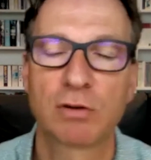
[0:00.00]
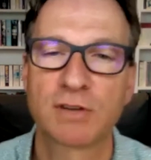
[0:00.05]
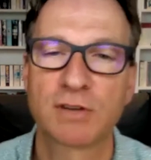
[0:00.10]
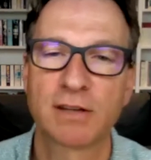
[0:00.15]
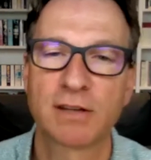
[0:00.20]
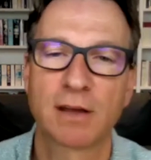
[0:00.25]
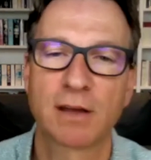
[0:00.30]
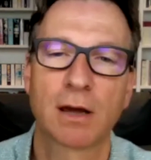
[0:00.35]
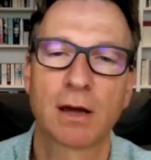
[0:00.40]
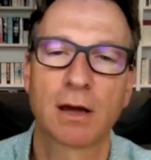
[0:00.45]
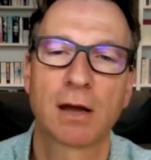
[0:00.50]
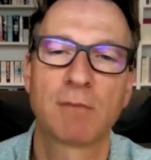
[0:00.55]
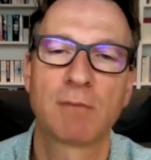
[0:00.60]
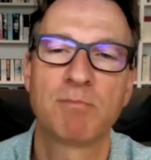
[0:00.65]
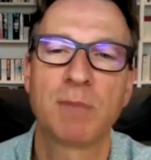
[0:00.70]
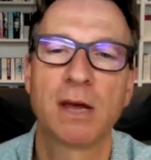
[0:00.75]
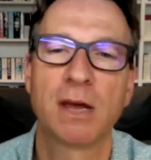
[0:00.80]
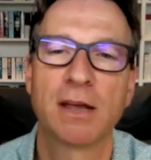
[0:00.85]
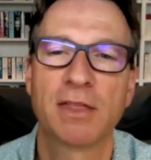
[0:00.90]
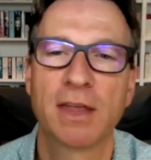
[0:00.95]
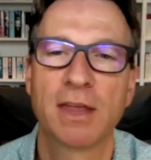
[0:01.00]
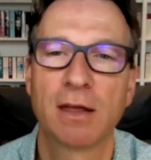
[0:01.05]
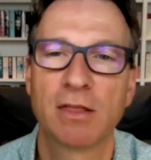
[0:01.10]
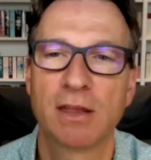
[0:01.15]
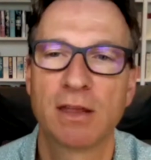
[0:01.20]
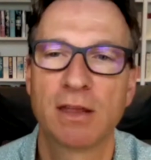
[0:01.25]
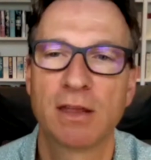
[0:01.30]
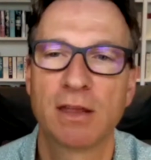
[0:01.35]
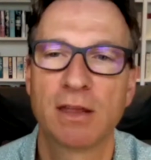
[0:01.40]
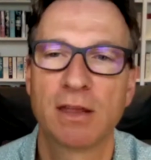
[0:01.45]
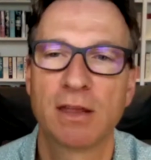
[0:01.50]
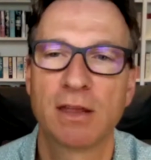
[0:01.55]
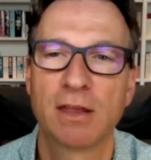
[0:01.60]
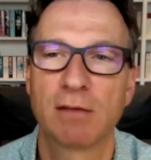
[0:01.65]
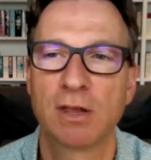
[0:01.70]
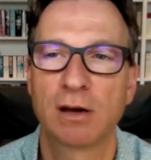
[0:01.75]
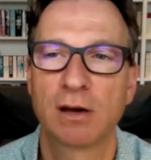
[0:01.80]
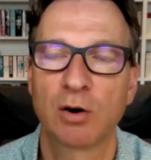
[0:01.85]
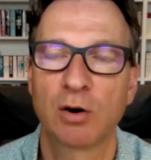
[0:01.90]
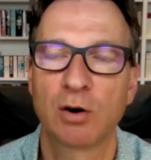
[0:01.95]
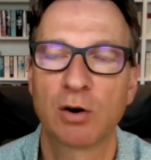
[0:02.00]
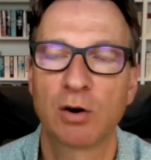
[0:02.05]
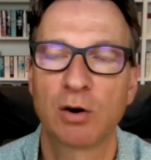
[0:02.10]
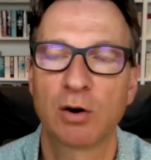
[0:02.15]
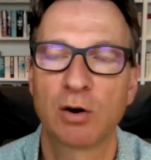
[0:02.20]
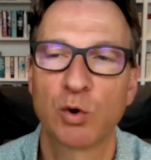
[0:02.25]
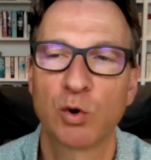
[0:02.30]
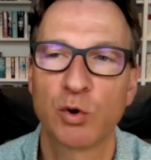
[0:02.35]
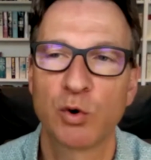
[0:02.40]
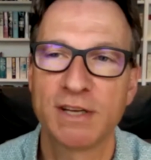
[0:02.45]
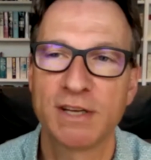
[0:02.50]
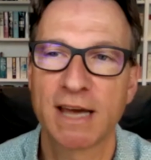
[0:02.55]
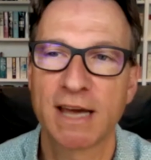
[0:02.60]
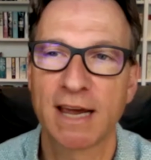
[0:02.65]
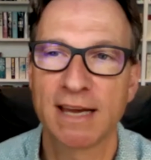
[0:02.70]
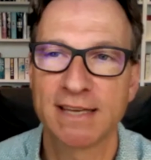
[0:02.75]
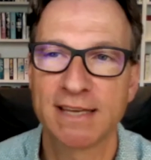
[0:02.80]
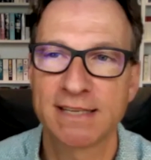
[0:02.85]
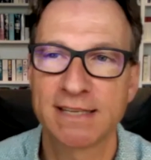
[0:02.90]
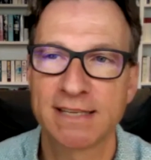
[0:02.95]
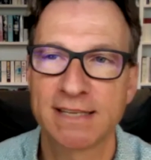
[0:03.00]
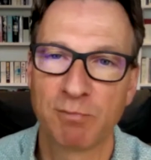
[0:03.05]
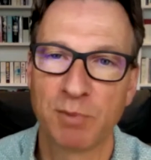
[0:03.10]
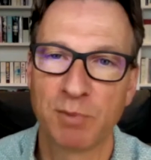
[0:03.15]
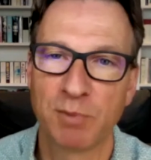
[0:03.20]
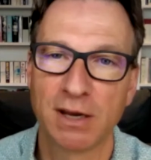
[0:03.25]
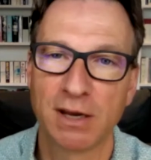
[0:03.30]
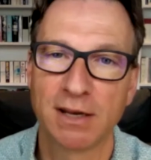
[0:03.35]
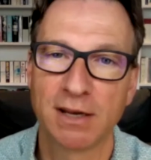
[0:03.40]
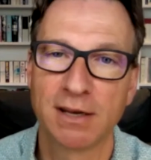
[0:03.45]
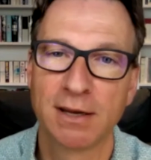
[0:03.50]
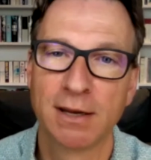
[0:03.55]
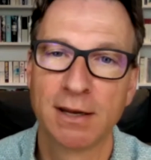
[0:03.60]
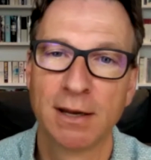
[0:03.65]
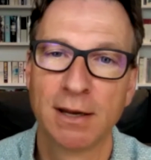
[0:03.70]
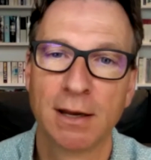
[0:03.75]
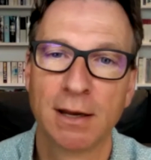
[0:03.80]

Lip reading: admit that the glory days appear to have been